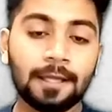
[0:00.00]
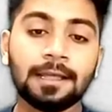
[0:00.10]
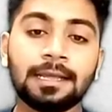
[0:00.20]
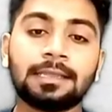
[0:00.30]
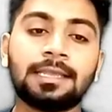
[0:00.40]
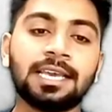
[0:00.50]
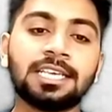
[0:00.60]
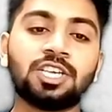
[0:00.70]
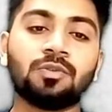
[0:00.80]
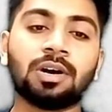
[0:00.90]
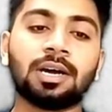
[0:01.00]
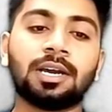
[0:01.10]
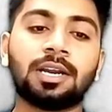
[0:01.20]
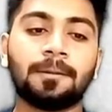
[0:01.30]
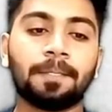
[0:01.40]
This is your
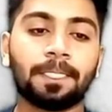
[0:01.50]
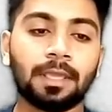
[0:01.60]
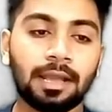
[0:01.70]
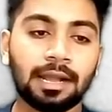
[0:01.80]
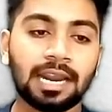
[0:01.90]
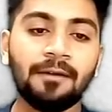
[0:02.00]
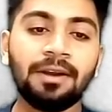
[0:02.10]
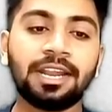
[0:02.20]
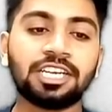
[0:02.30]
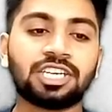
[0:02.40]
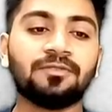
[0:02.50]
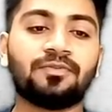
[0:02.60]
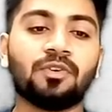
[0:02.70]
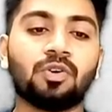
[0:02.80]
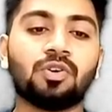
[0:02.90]
gravitation
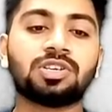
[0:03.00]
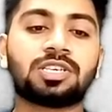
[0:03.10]
force,